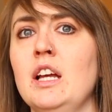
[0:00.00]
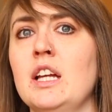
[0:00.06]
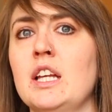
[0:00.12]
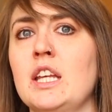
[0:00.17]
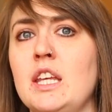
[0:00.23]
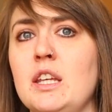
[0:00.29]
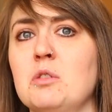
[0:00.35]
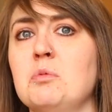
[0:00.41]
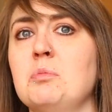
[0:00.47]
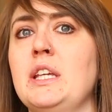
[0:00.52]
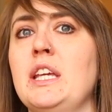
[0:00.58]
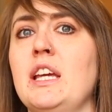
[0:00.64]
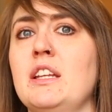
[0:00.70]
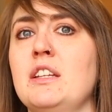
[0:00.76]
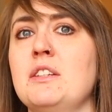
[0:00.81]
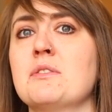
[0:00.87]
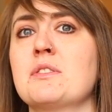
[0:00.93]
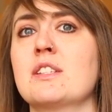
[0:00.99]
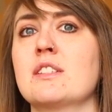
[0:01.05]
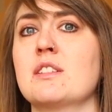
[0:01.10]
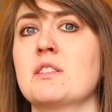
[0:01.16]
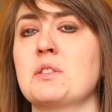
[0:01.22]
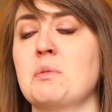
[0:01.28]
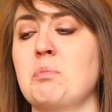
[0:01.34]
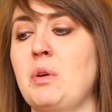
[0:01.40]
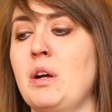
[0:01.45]
heal me, and use this
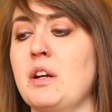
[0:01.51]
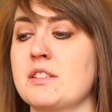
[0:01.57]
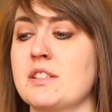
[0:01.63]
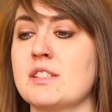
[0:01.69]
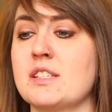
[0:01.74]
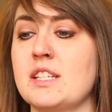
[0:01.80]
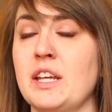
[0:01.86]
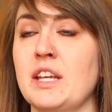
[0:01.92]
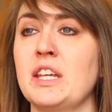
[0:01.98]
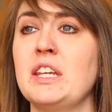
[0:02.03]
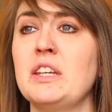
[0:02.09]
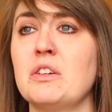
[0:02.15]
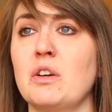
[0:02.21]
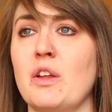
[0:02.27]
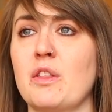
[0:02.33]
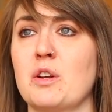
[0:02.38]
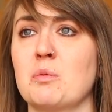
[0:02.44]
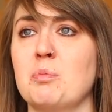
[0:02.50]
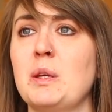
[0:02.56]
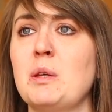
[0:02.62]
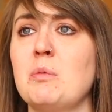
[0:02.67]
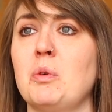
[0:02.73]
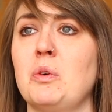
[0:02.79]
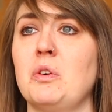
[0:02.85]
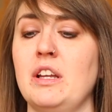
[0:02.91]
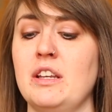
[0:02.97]
as a process to heal other
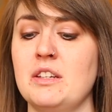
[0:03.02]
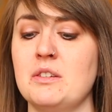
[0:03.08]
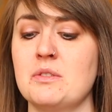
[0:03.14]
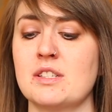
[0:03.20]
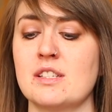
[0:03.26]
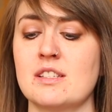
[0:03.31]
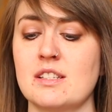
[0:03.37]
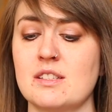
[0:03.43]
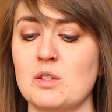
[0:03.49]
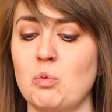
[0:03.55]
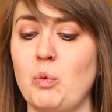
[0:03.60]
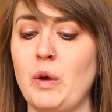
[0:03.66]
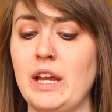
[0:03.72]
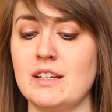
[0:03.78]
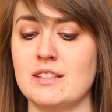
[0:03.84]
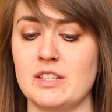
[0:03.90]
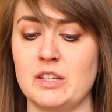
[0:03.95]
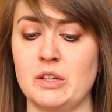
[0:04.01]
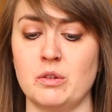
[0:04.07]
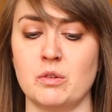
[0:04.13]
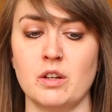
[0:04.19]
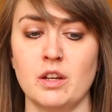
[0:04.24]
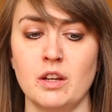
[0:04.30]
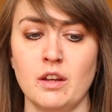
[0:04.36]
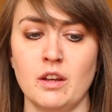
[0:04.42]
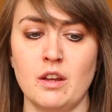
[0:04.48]
people, and use this as a way to
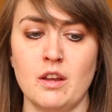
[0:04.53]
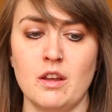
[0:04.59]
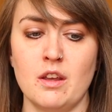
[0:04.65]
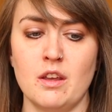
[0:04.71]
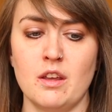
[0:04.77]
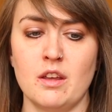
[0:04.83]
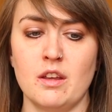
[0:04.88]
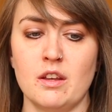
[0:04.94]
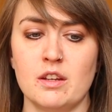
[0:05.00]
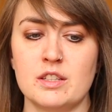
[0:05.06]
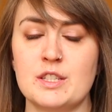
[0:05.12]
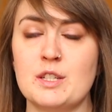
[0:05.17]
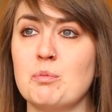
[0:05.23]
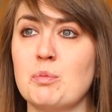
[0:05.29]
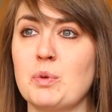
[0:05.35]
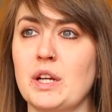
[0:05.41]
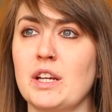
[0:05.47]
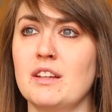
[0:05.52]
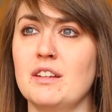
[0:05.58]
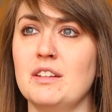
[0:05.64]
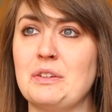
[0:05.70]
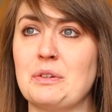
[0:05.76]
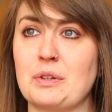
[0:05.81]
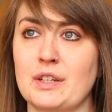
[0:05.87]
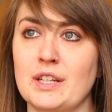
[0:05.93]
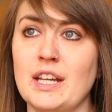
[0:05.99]
bring
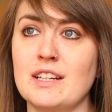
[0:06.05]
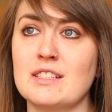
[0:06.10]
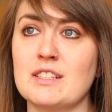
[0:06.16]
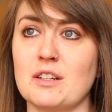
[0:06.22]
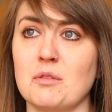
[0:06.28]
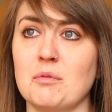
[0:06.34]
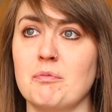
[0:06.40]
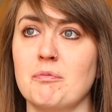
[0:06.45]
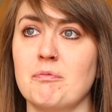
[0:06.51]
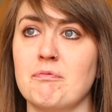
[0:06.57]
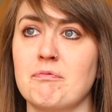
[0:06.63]
your kingdom